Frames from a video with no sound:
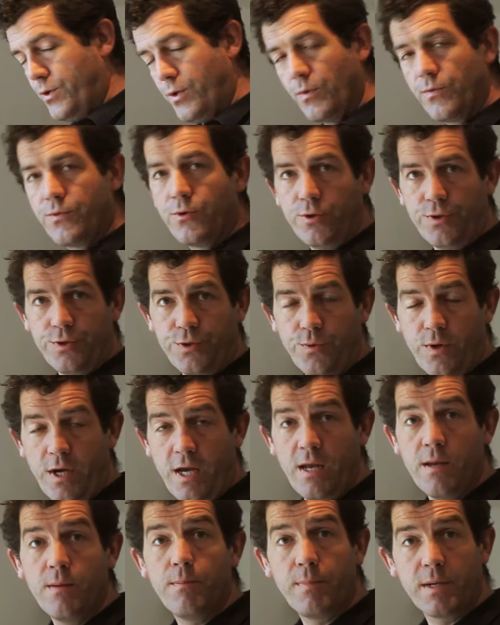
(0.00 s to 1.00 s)
Don't throw this
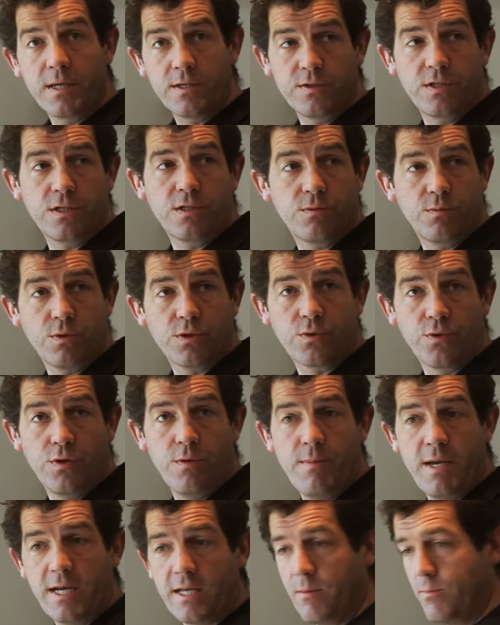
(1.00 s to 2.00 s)
away because this is what's
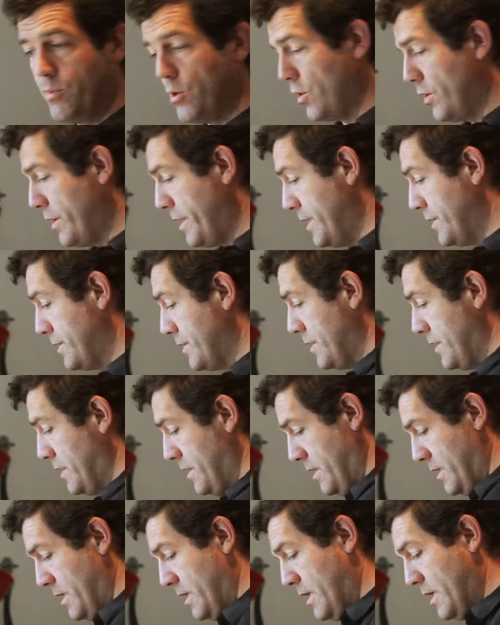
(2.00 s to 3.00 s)
going to make the bolognese.
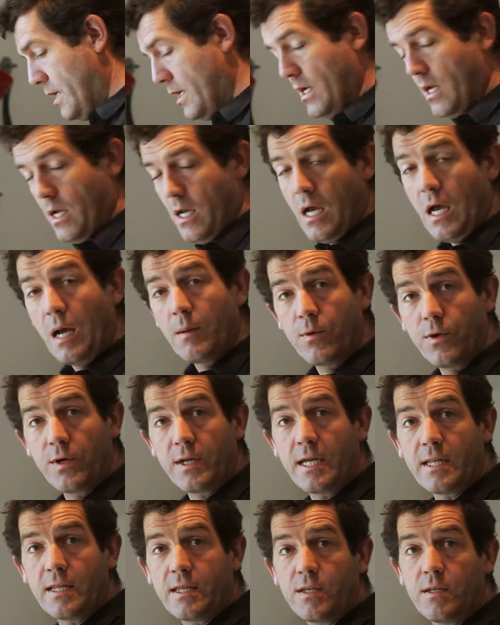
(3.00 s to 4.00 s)
I'm
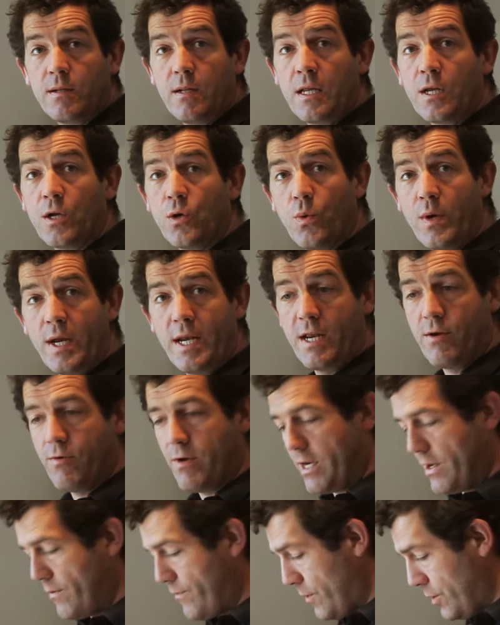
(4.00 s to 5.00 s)
going to get the
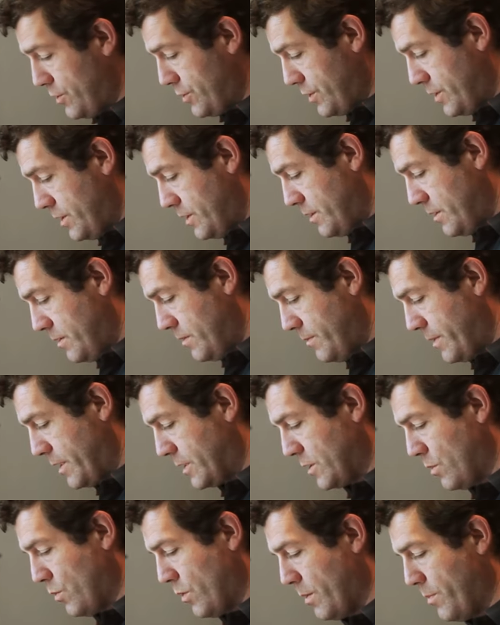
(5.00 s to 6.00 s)
linguine ready first
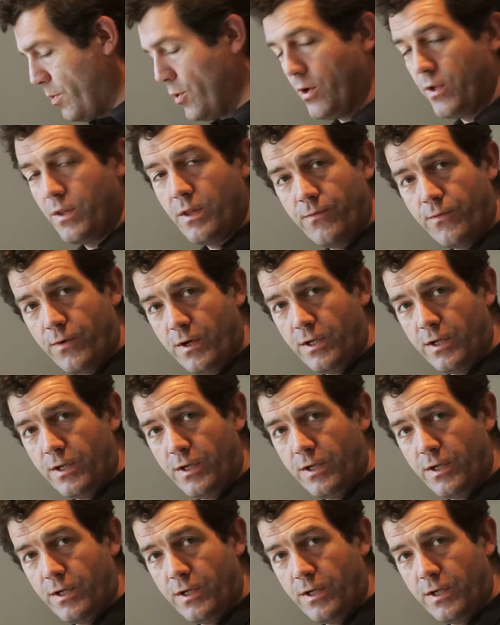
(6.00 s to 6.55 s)
because I want to put it in